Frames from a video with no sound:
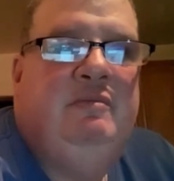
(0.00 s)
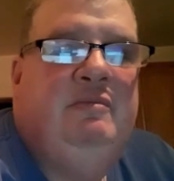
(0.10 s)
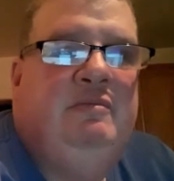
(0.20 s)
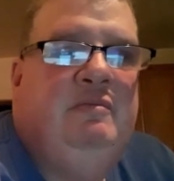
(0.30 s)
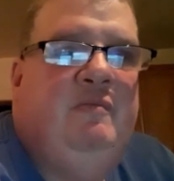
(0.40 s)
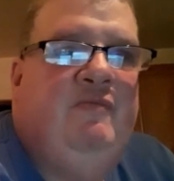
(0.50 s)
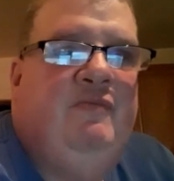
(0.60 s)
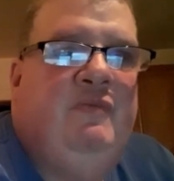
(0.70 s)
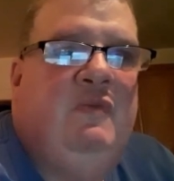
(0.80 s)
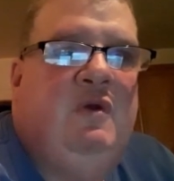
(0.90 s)
dry
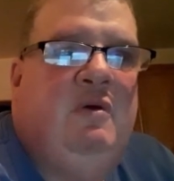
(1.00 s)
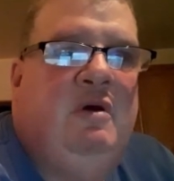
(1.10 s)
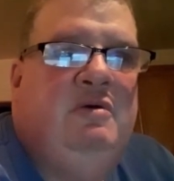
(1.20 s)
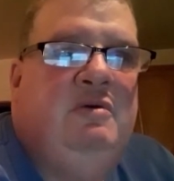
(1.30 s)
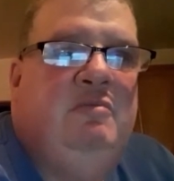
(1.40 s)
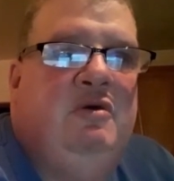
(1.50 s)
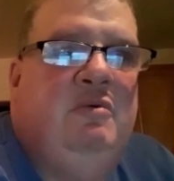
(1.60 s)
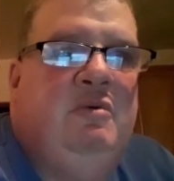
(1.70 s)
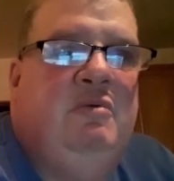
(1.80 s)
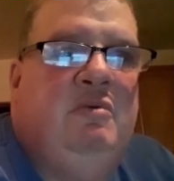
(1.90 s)
read, the second one
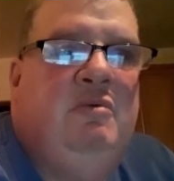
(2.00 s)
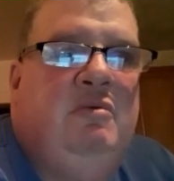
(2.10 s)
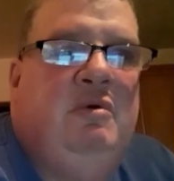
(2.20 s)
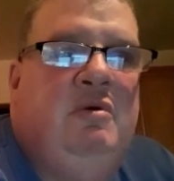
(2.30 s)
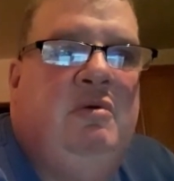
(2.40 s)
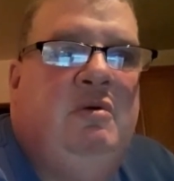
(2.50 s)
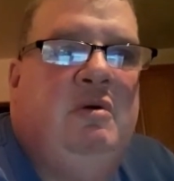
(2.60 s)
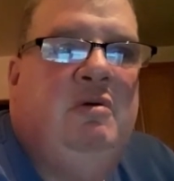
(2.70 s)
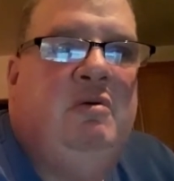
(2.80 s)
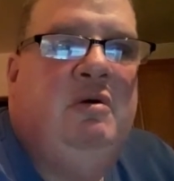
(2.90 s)
especially. The first
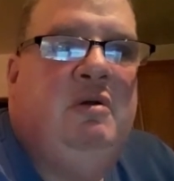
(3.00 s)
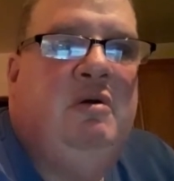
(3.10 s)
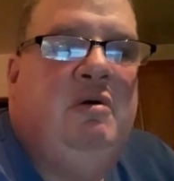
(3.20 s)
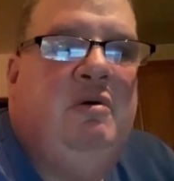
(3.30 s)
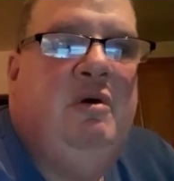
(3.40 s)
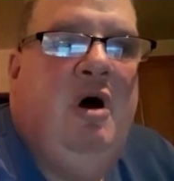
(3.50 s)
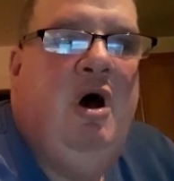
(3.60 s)
one, not so much.